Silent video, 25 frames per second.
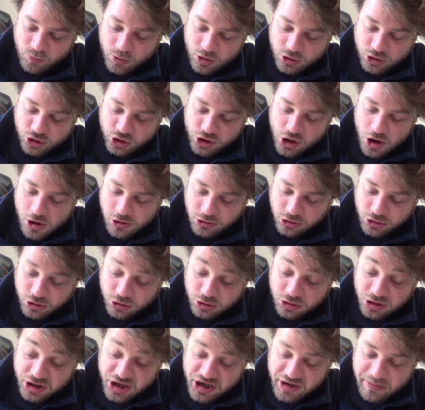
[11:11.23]
short
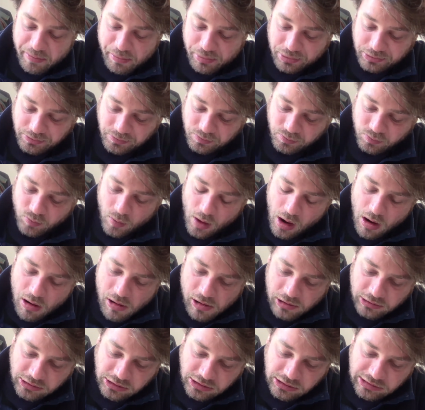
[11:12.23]
or deep,
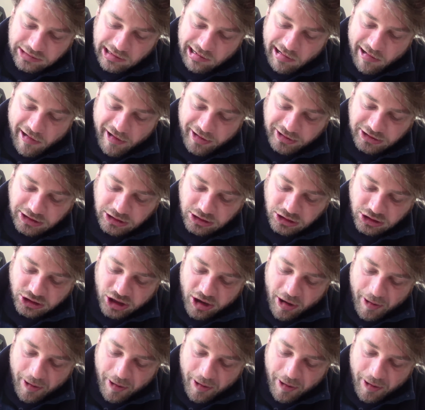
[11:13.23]
and